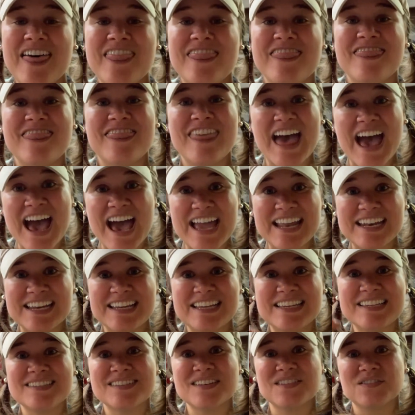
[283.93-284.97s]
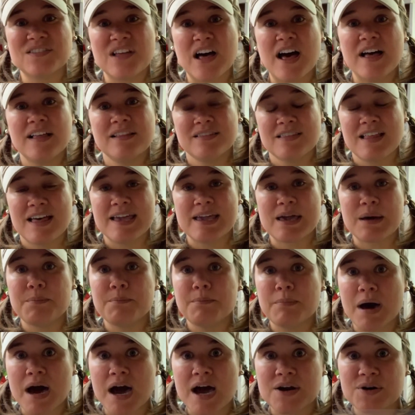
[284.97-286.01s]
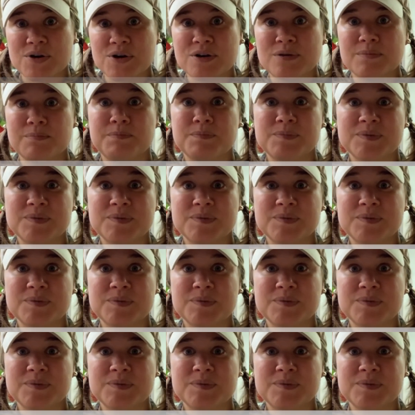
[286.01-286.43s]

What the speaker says: That is a lot like modern